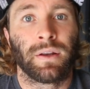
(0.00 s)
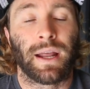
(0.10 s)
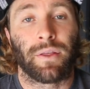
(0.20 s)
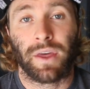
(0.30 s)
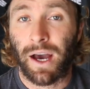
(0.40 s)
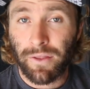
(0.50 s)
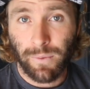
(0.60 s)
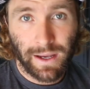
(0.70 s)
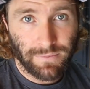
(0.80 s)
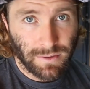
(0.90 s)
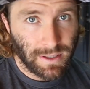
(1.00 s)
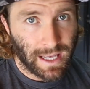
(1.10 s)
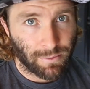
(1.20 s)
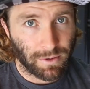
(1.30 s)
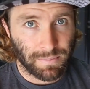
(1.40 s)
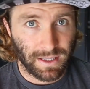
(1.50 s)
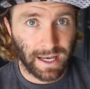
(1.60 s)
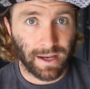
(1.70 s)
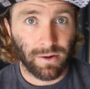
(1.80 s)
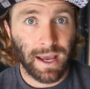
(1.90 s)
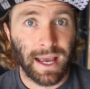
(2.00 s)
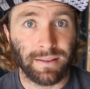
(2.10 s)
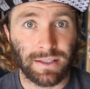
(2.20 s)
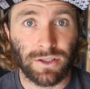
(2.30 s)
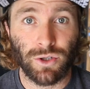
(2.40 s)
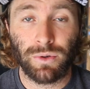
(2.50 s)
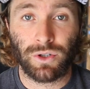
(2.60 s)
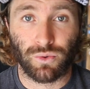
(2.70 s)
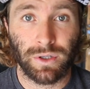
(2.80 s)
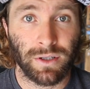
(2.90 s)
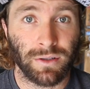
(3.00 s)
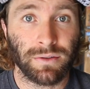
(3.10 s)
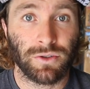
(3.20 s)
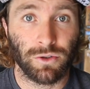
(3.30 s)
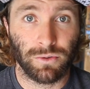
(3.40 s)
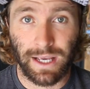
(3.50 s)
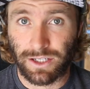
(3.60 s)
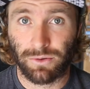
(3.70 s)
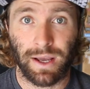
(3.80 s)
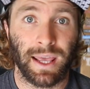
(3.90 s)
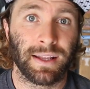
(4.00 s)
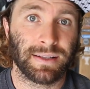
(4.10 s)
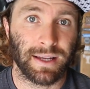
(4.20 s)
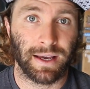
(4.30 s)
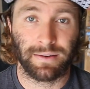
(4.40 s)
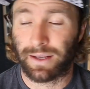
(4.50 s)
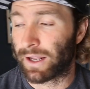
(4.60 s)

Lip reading: Now, the other way of doing that would be like, okay, let's do a drill to get to a handstand.